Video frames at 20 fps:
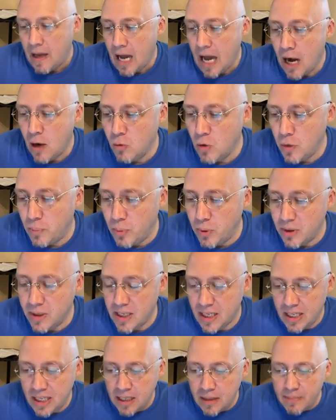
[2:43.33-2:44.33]
I will
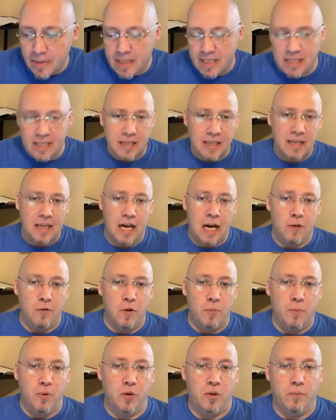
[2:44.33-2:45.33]
put enmity, I
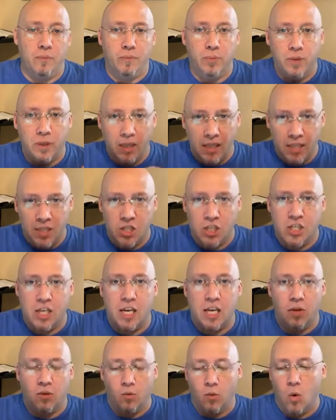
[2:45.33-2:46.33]
will put
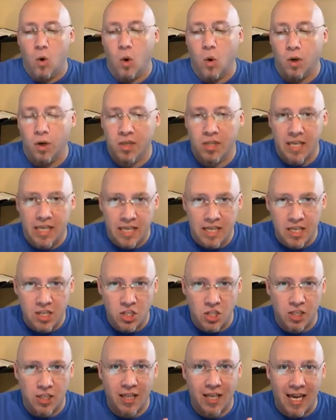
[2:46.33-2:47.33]
bloodshed, war,
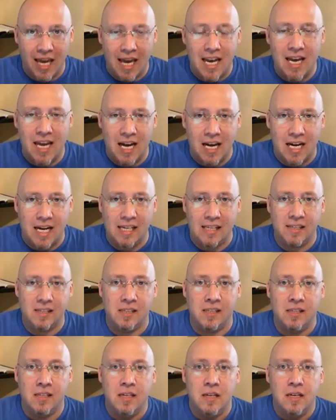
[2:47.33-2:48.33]
tension,
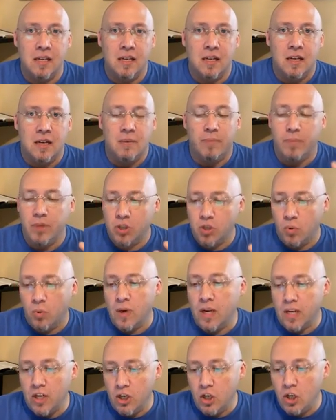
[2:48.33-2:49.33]
chaos
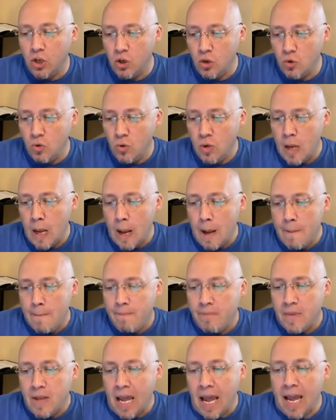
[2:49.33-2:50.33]
between you
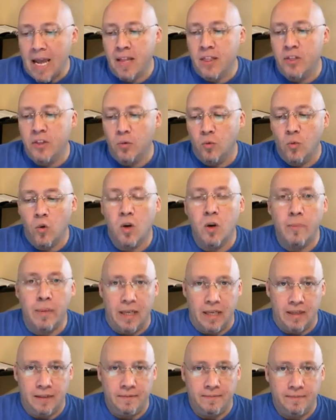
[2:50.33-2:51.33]
and the
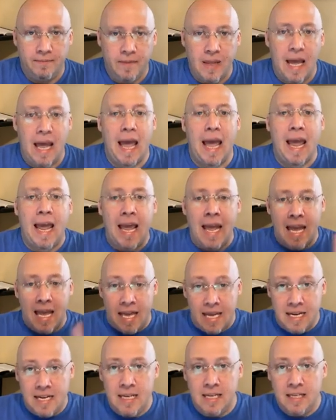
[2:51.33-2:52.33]
woman,
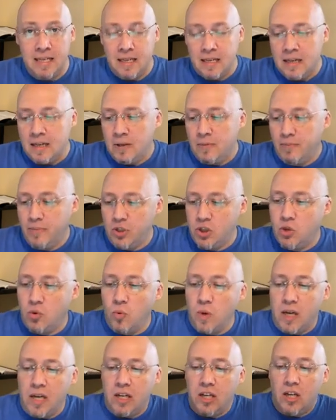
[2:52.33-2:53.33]
and
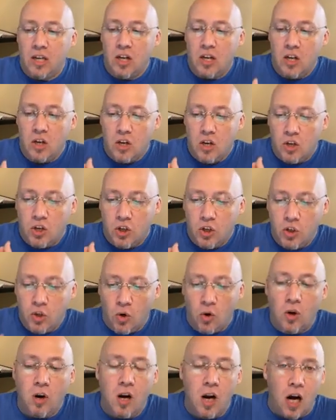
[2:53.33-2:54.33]
between
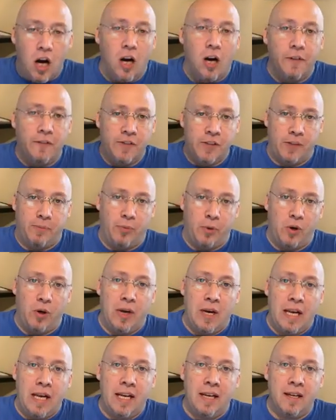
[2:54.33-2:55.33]
your
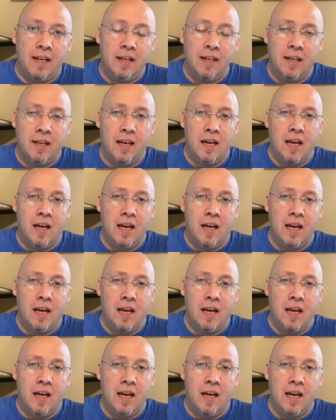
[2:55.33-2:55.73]
offspring